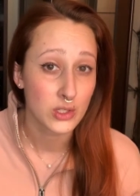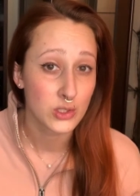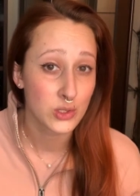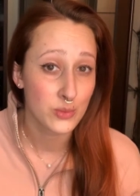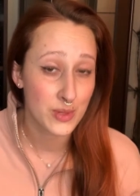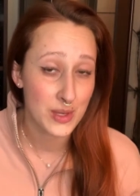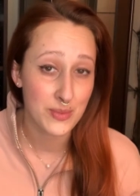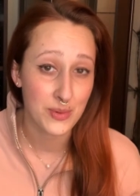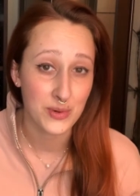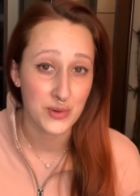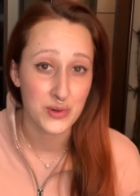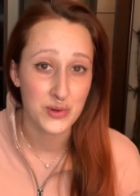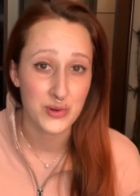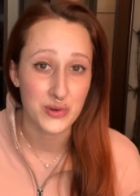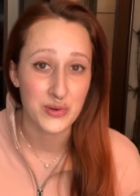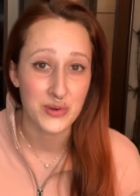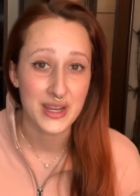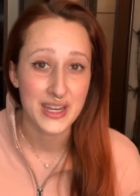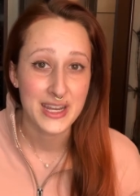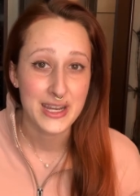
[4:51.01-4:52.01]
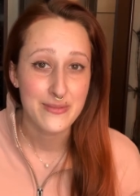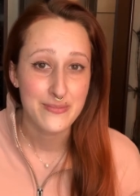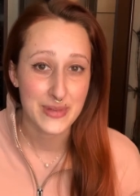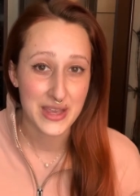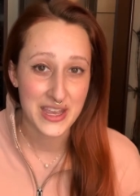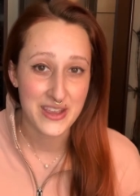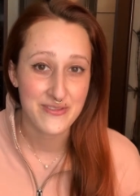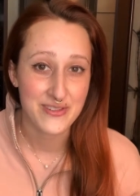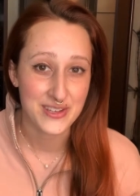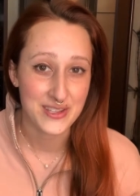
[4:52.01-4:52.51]
to people who
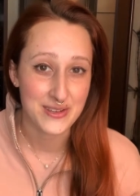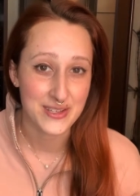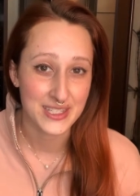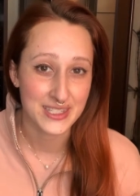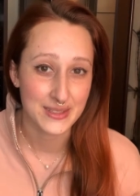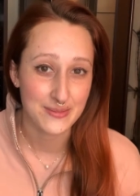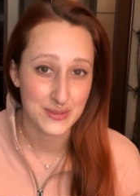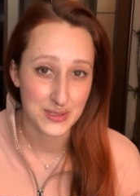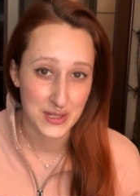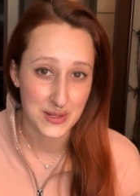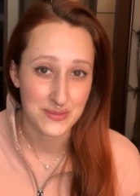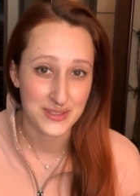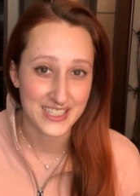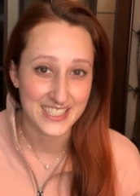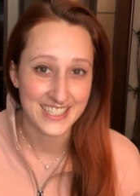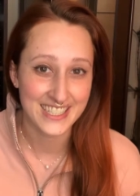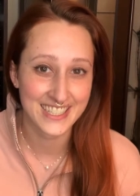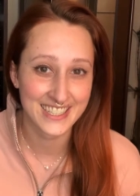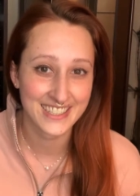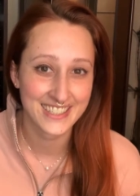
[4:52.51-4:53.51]
pay for the subscription.